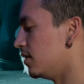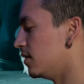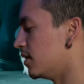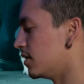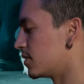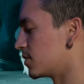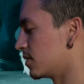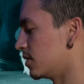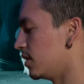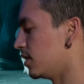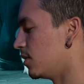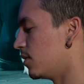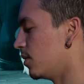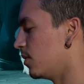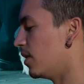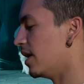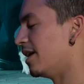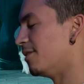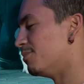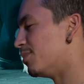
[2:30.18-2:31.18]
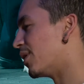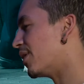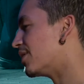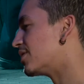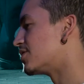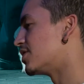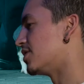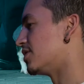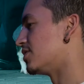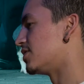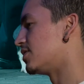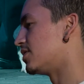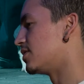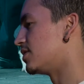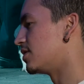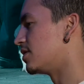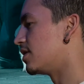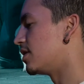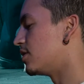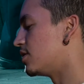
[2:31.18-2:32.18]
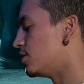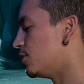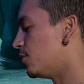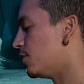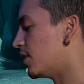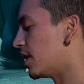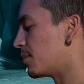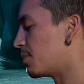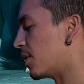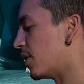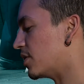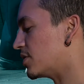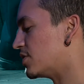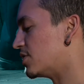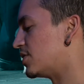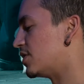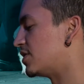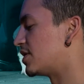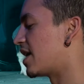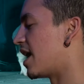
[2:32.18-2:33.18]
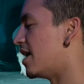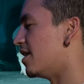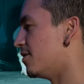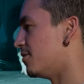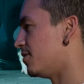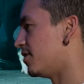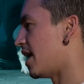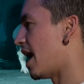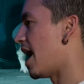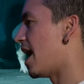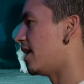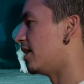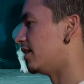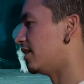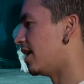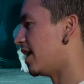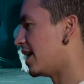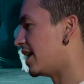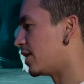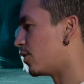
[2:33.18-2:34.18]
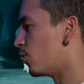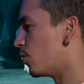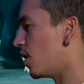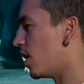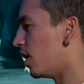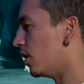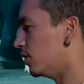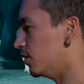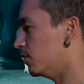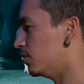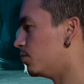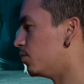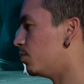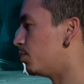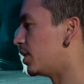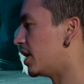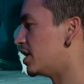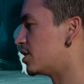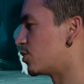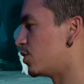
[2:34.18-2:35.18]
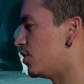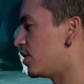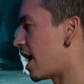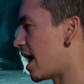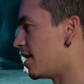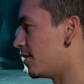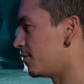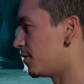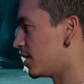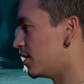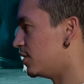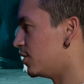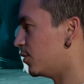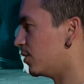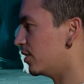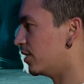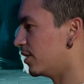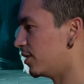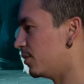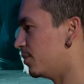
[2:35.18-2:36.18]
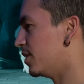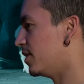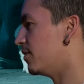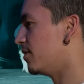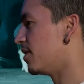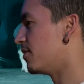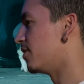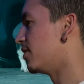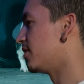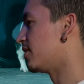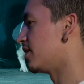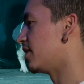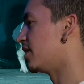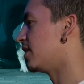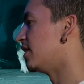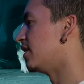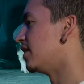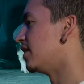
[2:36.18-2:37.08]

That's really cool. And purchase, do you feel like purchase is kind of that, like a place where you kind of can do a little bit of everything?